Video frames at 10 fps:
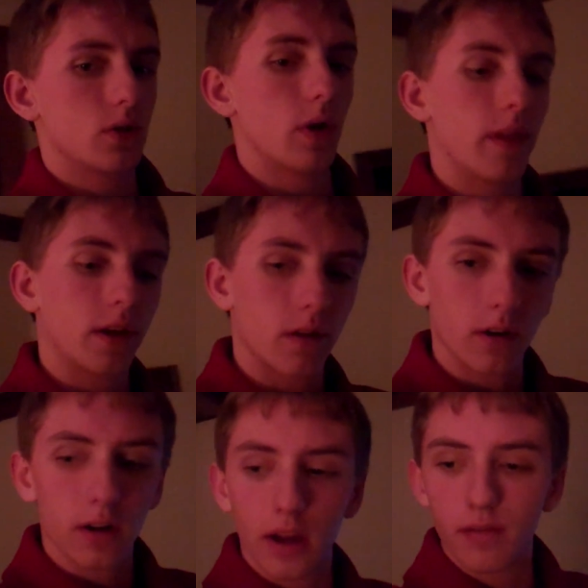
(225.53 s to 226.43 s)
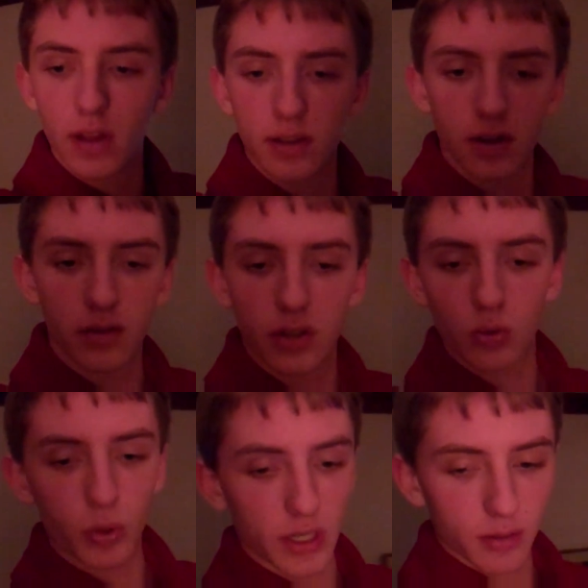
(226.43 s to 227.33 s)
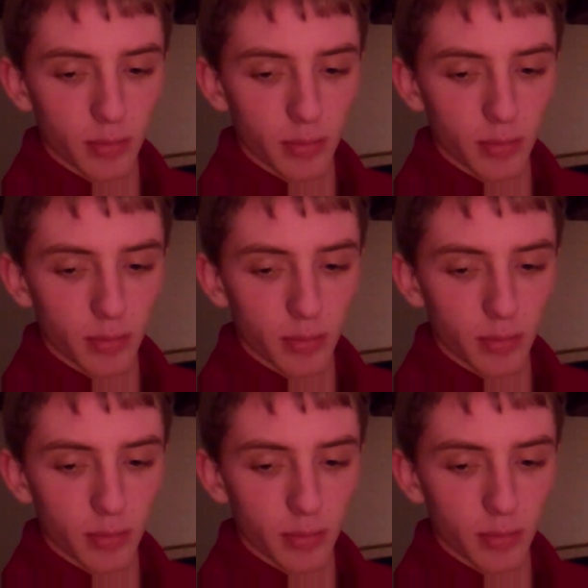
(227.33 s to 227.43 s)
So I think they're going to have that done this week.